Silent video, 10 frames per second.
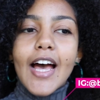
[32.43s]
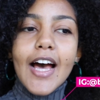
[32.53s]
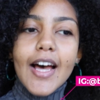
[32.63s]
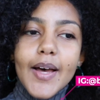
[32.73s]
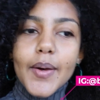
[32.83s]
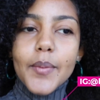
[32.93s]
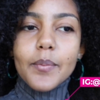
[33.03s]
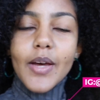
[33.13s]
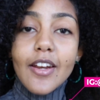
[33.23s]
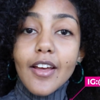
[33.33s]

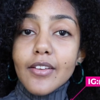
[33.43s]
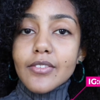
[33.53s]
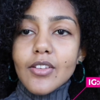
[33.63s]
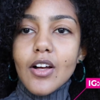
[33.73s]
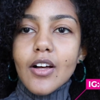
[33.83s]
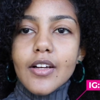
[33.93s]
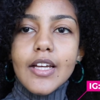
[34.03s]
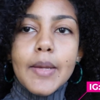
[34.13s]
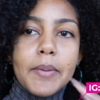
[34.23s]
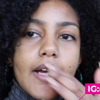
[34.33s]
Another
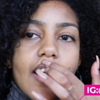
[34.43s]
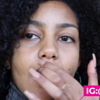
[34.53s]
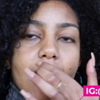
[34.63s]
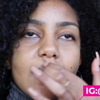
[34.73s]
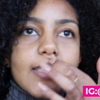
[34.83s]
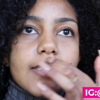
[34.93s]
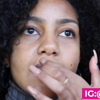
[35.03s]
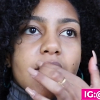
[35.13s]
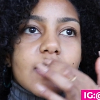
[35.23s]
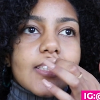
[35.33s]
vlog
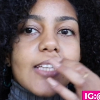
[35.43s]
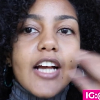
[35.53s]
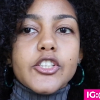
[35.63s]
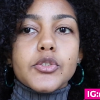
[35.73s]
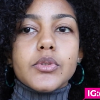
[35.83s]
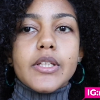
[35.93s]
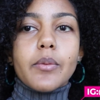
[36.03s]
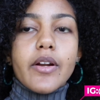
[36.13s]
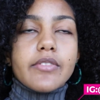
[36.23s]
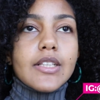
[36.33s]
because this is actually
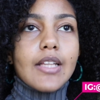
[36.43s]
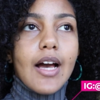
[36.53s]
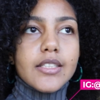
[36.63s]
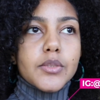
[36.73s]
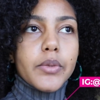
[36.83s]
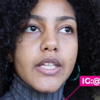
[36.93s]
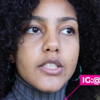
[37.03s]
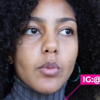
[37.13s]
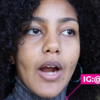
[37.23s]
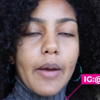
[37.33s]
one of the last
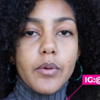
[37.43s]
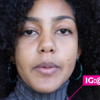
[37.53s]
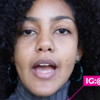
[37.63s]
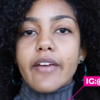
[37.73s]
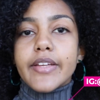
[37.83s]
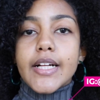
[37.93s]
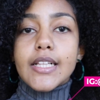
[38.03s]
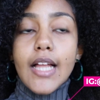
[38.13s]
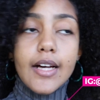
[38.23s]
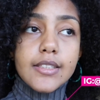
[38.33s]
weeks where I will be having
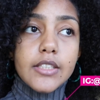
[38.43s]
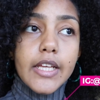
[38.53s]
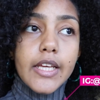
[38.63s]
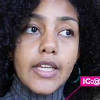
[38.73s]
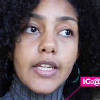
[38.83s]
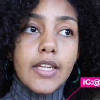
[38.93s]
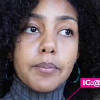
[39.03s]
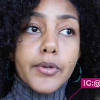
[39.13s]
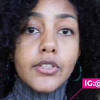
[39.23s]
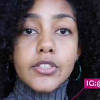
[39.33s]
class
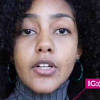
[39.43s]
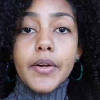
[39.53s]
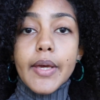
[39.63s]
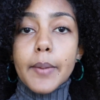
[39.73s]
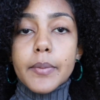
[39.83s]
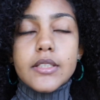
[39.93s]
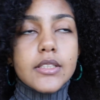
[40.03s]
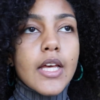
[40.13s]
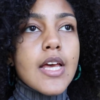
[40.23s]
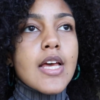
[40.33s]
in person on
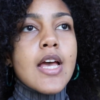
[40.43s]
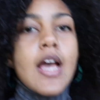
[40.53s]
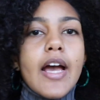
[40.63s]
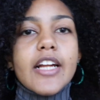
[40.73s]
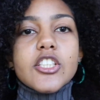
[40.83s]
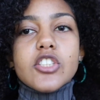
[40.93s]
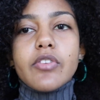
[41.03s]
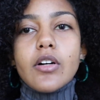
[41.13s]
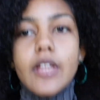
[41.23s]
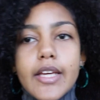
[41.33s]
campus, and I just
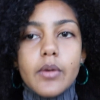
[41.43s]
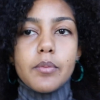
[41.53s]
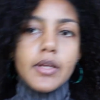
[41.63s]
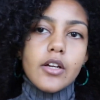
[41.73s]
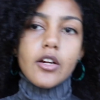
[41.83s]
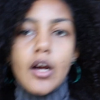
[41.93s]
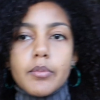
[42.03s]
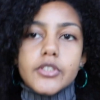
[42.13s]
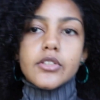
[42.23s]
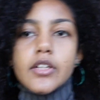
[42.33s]
felt like it would be a good
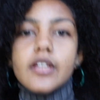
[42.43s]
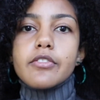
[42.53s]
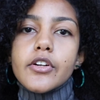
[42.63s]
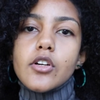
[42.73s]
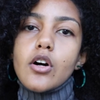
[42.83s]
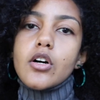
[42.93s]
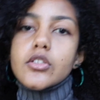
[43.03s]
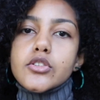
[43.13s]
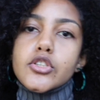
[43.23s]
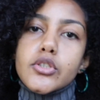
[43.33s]
opportunity for
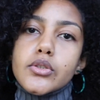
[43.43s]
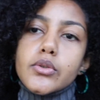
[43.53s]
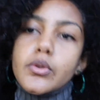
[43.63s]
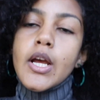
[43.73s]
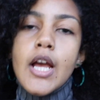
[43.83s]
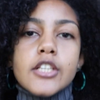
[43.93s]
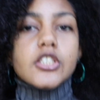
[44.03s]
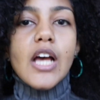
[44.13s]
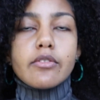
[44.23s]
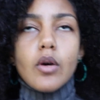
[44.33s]
y'all to
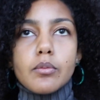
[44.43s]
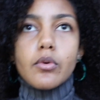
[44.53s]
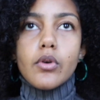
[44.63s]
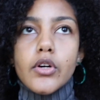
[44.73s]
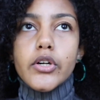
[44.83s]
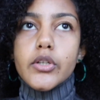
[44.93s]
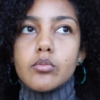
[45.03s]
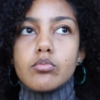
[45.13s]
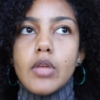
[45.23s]
just have one more